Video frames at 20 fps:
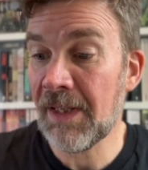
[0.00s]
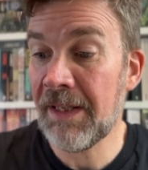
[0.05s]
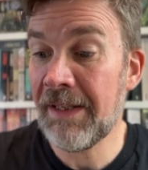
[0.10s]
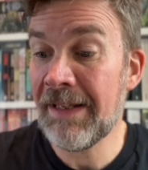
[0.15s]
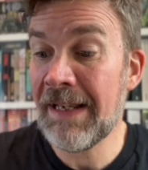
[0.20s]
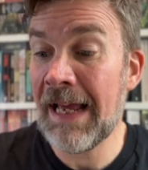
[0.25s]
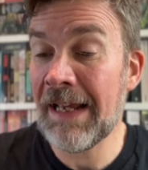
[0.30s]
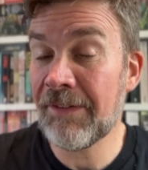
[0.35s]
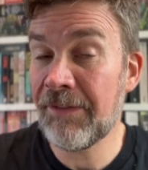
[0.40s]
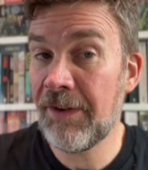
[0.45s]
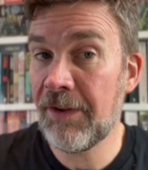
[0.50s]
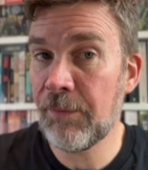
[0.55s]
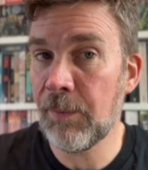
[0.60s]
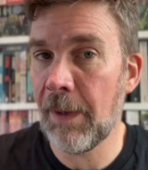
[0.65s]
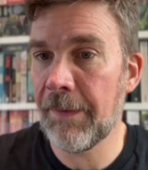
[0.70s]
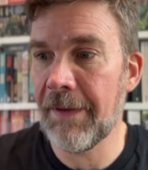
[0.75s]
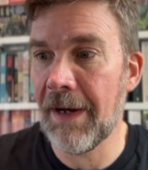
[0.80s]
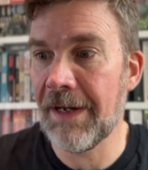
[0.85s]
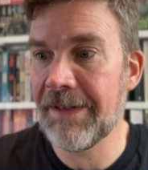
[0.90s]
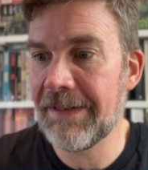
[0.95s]
Next is
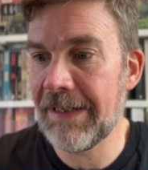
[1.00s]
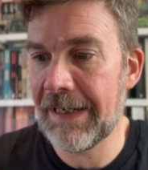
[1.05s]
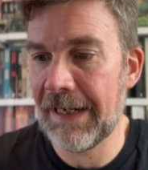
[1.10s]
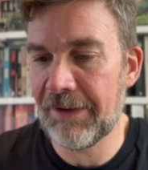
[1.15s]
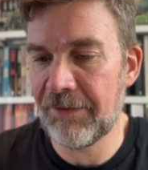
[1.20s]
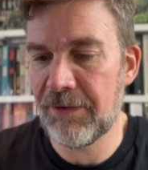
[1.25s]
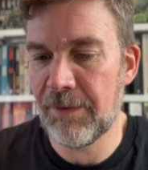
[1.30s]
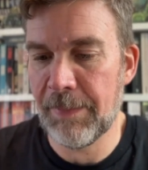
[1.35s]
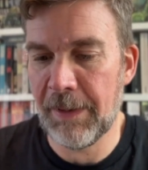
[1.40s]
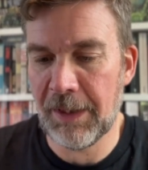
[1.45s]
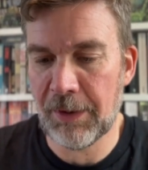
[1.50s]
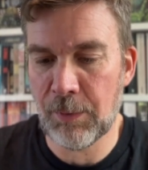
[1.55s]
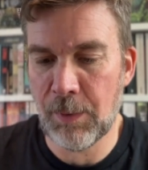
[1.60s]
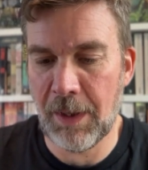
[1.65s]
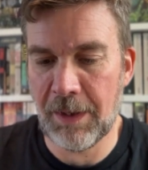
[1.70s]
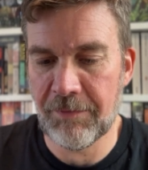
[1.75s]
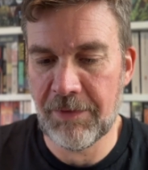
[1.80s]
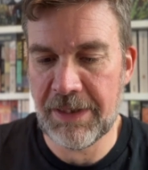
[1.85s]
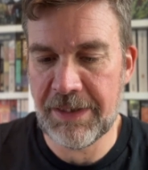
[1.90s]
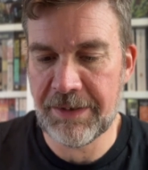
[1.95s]
one that I did actually buy
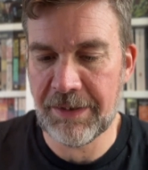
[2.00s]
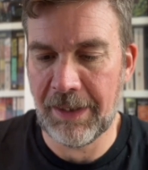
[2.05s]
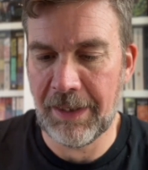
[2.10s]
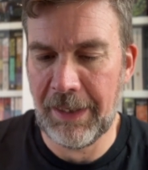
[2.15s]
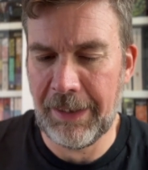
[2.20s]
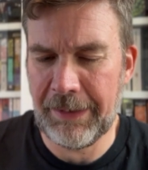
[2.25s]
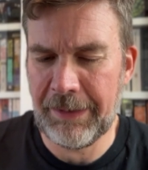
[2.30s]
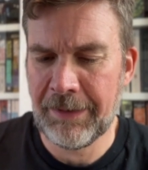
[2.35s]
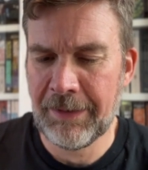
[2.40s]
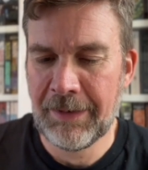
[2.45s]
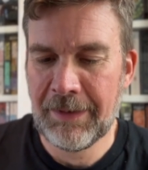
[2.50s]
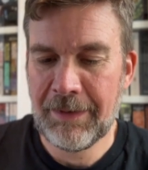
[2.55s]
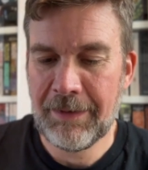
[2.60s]
quite recently.